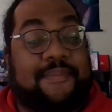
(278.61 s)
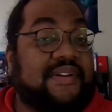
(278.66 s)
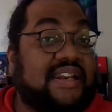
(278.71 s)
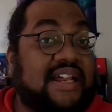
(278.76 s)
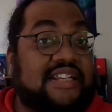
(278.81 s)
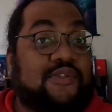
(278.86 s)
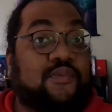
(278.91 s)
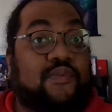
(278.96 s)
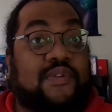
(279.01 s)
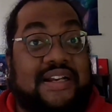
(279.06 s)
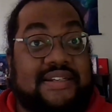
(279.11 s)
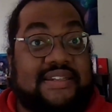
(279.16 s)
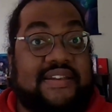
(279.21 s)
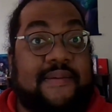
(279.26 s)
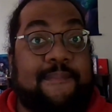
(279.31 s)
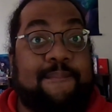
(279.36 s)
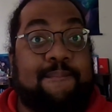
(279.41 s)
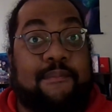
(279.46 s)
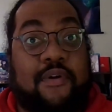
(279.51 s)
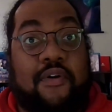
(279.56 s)
and that's where I
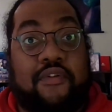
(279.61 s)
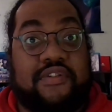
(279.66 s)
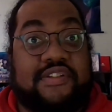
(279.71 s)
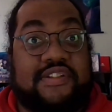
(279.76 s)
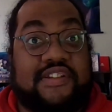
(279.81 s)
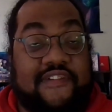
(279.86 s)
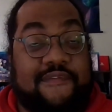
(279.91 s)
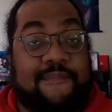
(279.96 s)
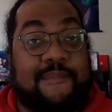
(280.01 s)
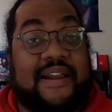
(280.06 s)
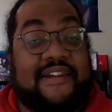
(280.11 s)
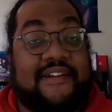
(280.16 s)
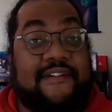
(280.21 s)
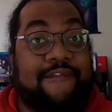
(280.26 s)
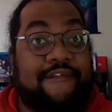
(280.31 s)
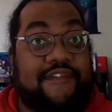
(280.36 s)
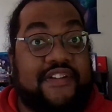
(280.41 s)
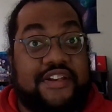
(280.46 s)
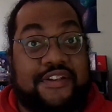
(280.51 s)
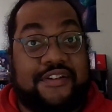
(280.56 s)
did most of my
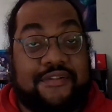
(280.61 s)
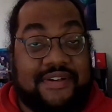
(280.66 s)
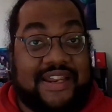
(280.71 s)
video